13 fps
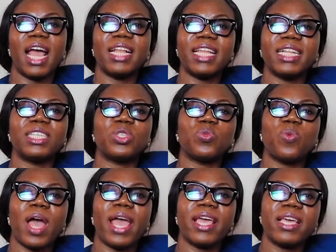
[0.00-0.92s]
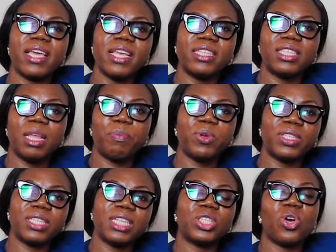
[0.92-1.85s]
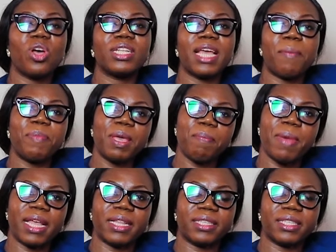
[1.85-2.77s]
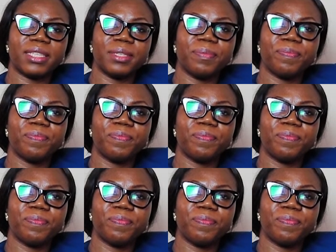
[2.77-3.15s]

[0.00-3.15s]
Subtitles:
and that is why it deposits on their pigments.